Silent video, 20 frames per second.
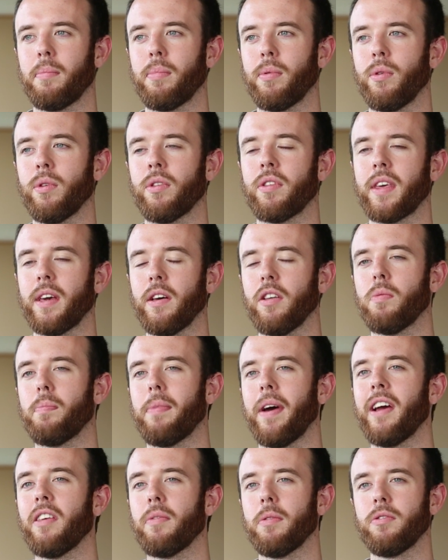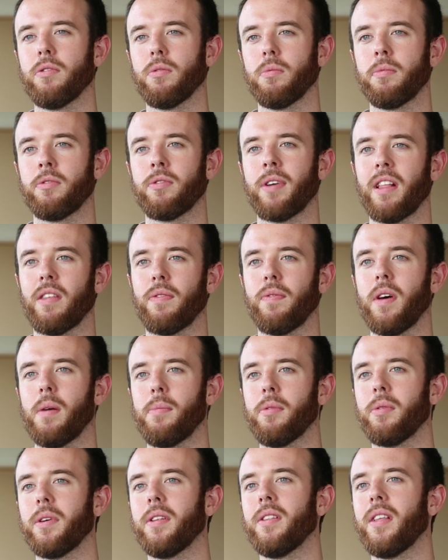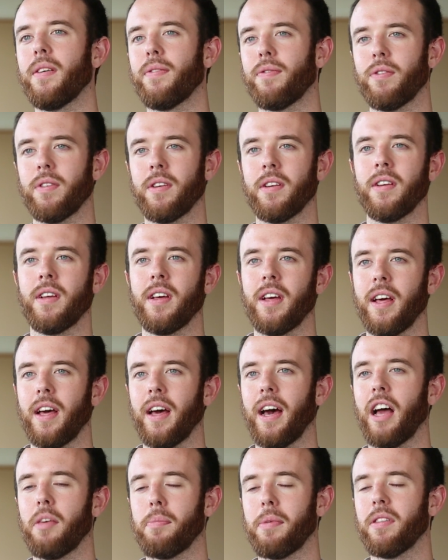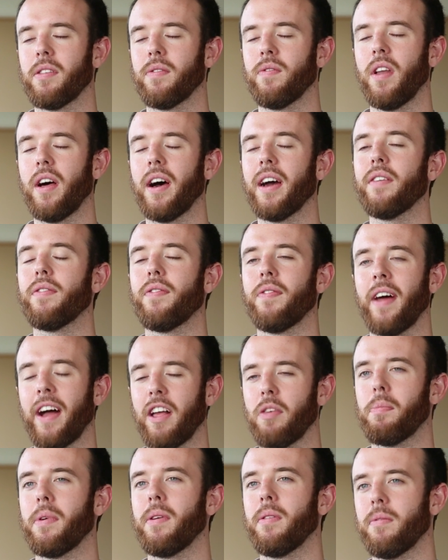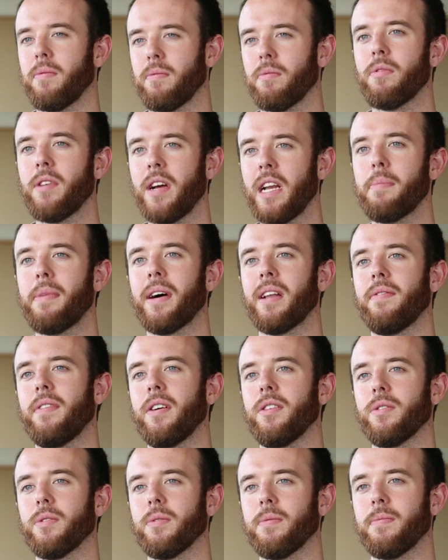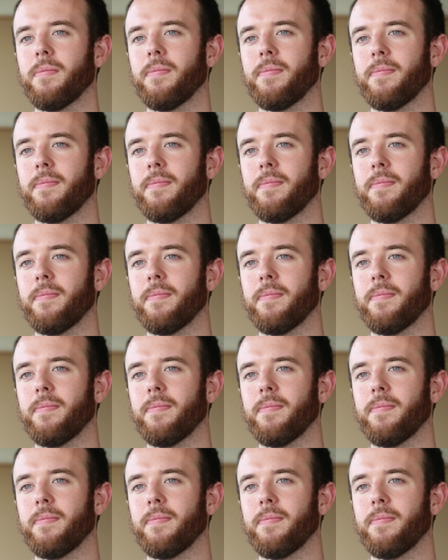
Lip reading: broad skills base which will transfer between different aspects of life. That's been really beneficial.